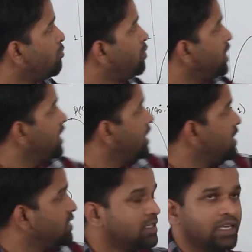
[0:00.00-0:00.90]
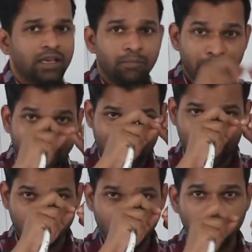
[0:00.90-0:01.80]
P is the
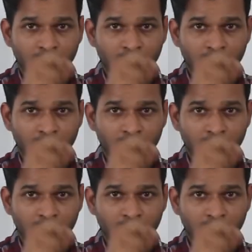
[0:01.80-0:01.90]
maximum